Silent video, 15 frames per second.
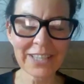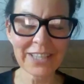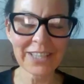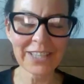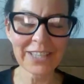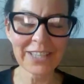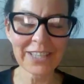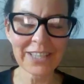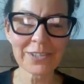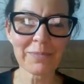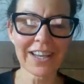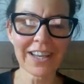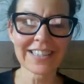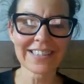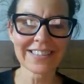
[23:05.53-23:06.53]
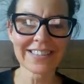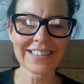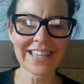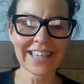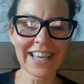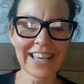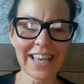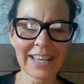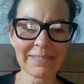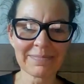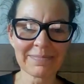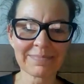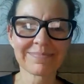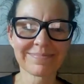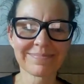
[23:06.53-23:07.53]
thank you so much, Helen. Take
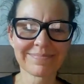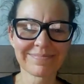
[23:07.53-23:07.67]
care.